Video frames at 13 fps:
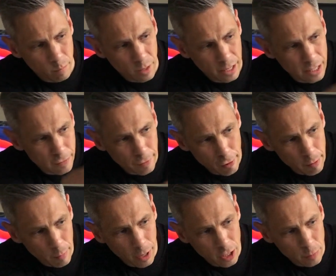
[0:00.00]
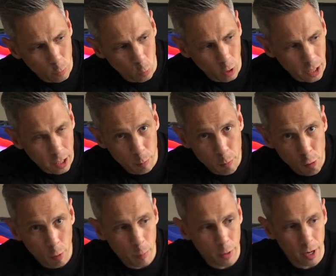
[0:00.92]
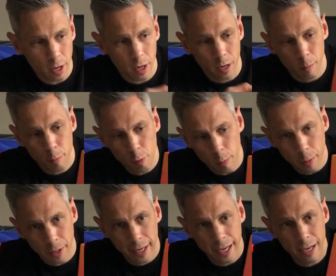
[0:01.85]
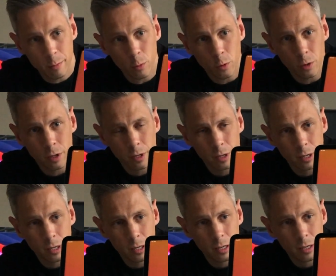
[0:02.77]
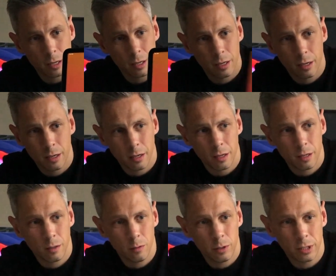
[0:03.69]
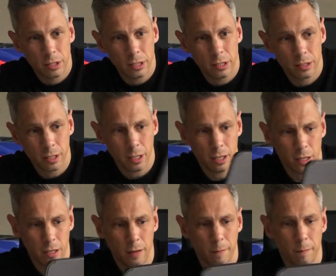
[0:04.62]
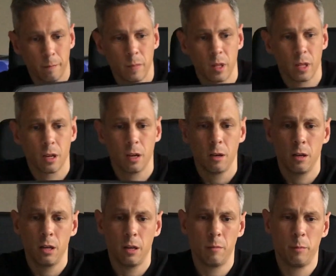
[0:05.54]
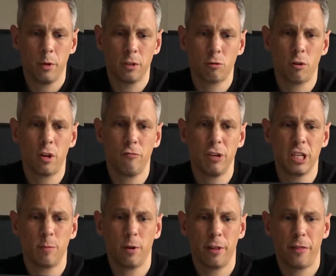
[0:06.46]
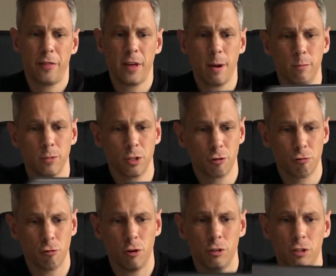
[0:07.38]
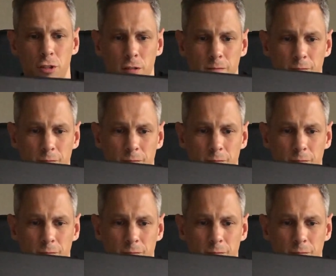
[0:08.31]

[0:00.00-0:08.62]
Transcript: it's very much more like a proper keyboard, which is. But trying to reach my thumbs across,